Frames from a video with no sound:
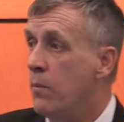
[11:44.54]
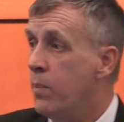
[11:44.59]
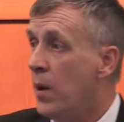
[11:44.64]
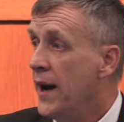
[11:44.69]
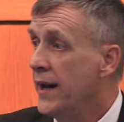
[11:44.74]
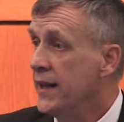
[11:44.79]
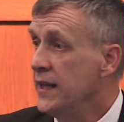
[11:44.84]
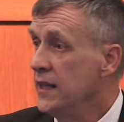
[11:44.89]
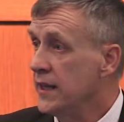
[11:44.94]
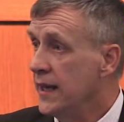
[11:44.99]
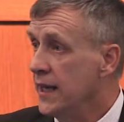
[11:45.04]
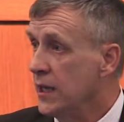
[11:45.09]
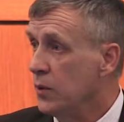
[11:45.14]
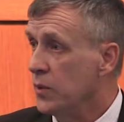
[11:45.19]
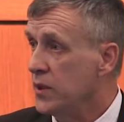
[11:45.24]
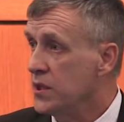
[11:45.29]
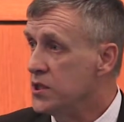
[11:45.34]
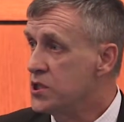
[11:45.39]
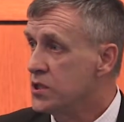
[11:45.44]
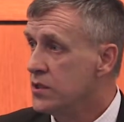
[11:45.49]
Body
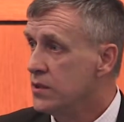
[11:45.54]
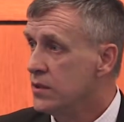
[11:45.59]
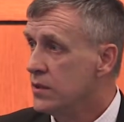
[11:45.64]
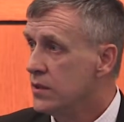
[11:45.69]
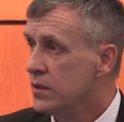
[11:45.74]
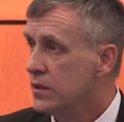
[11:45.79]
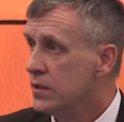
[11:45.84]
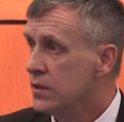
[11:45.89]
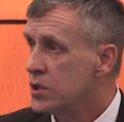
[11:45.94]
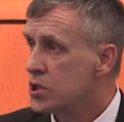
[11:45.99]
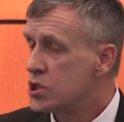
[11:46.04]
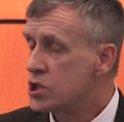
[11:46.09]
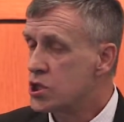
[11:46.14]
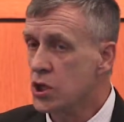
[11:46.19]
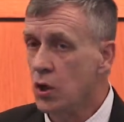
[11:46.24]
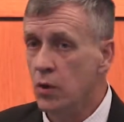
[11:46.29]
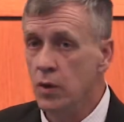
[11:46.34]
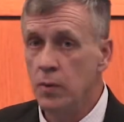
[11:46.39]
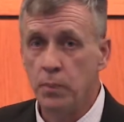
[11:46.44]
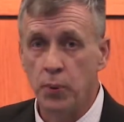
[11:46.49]
language,
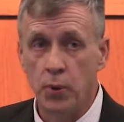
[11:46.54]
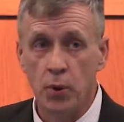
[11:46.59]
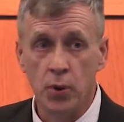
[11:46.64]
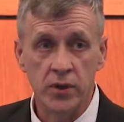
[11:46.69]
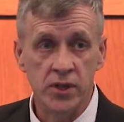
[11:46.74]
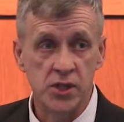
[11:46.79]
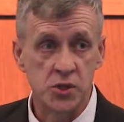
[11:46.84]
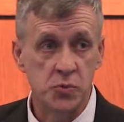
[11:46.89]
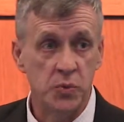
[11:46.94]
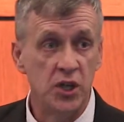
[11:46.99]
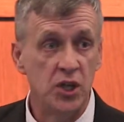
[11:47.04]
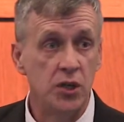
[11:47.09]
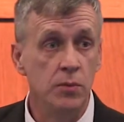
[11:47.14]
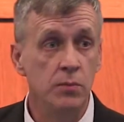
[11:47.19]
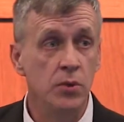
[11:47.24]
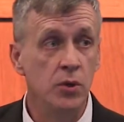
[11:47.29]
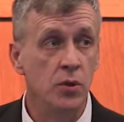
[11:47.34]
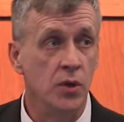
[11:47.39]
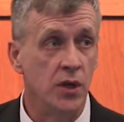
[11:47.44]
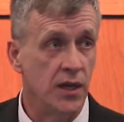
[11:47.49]
so important as we
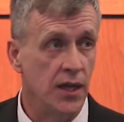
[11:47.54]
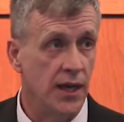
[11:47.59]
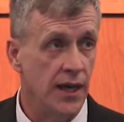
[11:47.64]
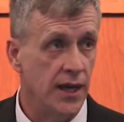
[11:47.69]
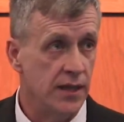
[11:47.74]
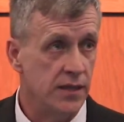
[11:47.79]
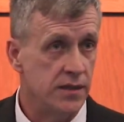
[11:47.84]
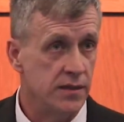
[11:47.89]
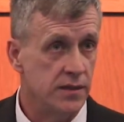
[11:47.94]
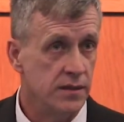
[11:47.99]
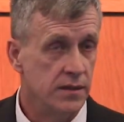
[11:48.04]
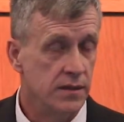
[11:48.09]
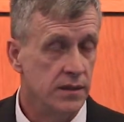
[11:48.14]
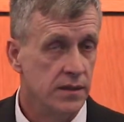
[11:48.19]
communicate.